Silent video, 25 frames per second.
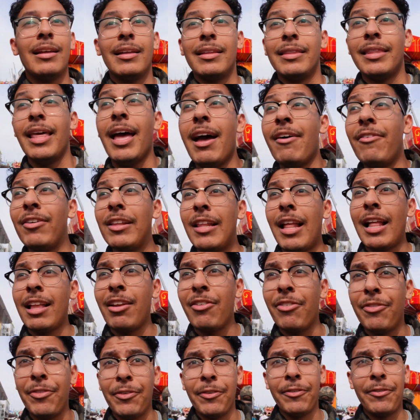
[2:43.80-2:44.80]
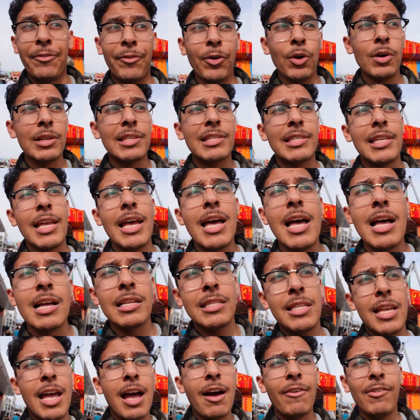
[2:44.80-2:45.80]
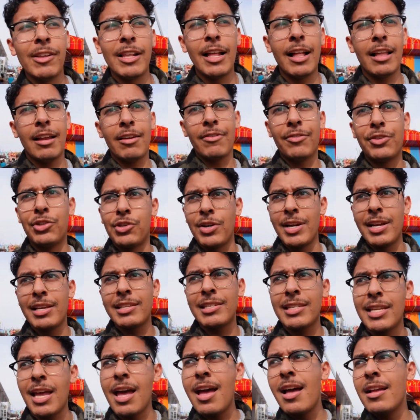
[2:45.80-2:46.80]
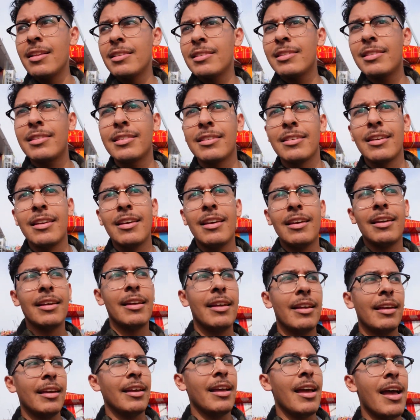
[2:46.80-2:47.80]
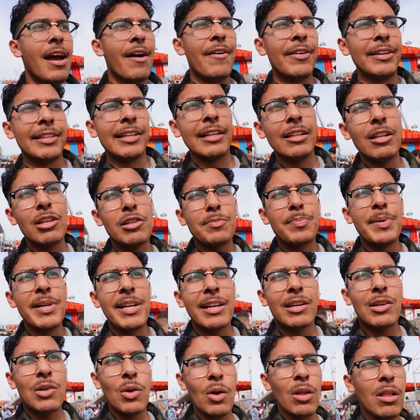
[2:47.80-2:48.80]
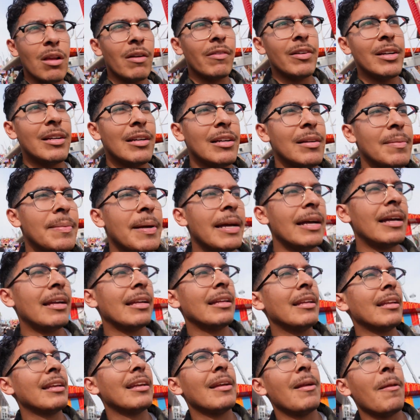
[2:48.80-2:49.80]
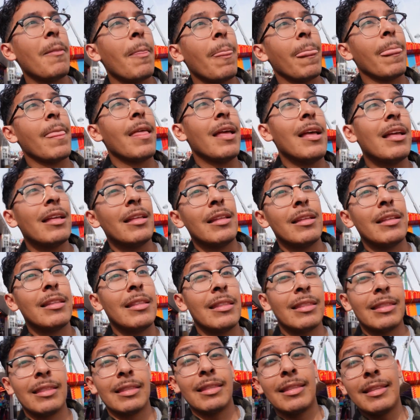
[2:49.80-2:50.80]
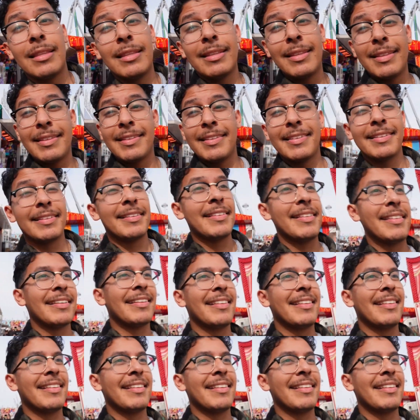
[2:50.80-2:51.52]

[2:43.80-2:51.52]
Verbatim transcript: They have a lot of food stands, they have a lot of drink stands. Everything looks pretty cool over here, man. I was on that, I was